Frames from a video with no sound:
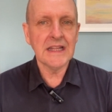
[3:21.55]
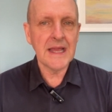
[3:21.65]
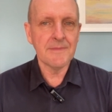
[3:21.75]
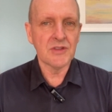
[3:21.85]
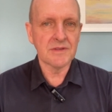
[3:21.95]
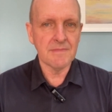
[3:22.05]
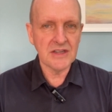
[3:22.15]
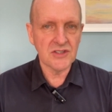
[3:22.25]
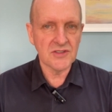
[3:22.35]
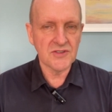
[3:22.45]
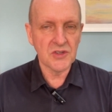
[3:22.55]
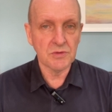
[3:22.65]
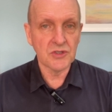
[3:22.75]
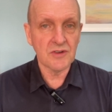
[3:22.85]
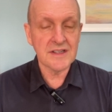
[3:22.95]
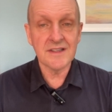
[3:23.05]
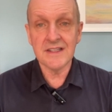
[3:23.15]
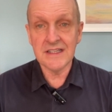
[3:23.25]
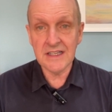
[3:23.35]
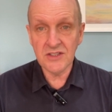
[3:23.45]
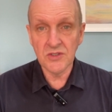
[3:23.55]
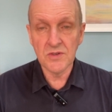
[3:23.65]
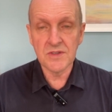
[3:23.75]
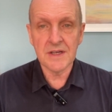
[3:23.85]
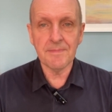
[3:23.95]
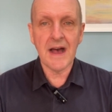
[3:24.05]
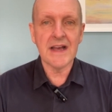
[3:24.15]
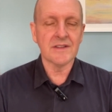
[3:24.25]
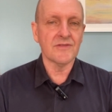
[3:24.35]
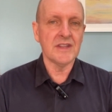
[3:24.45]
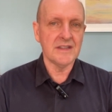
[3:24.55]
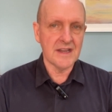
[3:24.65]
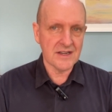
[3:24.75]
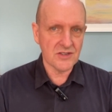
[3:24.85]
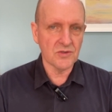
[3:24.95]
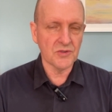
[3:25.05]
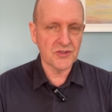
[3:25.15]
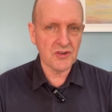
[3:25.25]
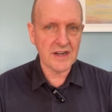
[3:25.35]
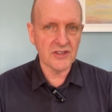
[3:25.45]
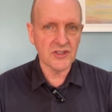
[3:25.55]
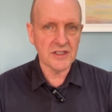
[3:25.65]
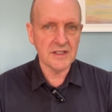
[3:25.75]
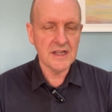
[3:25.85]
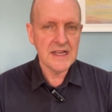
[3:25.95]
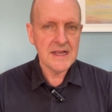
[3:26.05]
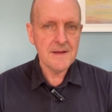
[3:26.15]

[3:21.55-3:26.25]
and claimed that measures to address the issues are part of the national strategy.